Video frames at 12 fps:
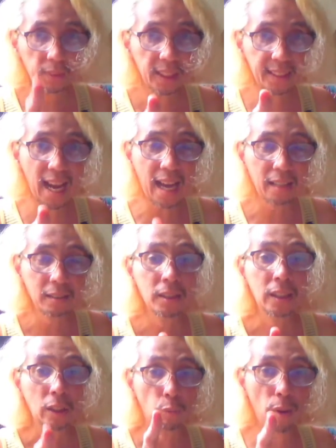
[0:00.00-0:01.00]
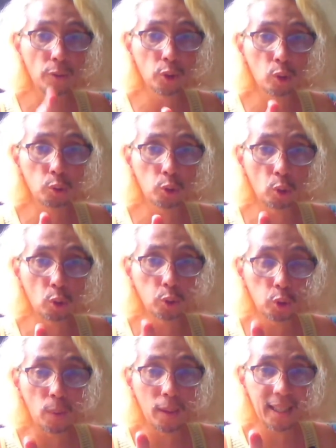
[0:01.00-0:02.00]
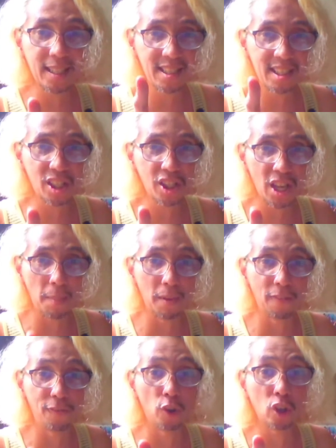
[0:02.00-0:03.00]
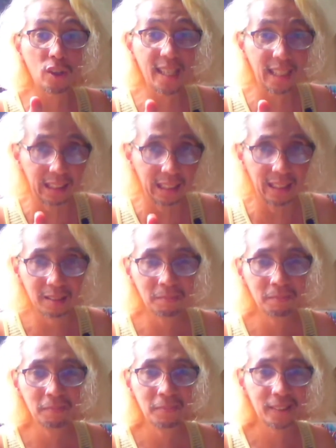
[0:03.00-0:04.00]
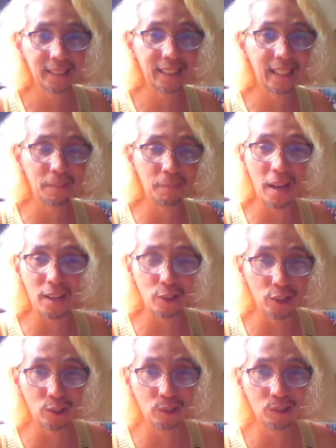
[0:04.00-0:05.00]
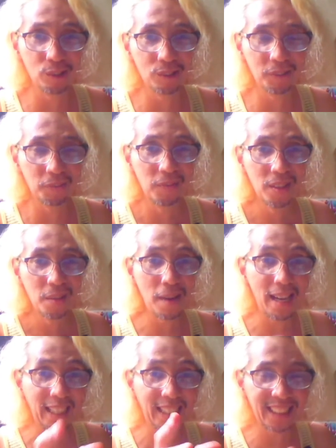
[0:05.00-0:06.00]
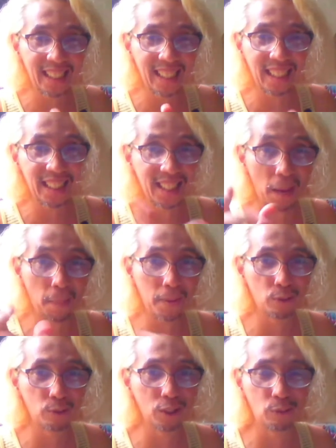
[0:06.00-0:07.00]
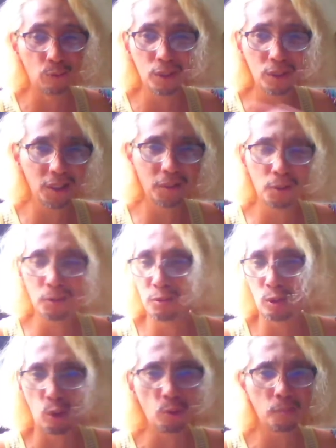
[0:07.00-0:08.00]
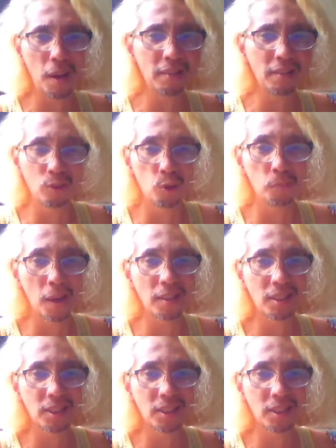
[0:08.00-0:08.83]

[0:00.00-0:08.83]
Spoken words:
toe-to-toe against this shaman for real. Kaya baka yun ang makikita natin sa episode na to. Wag na, don't mind the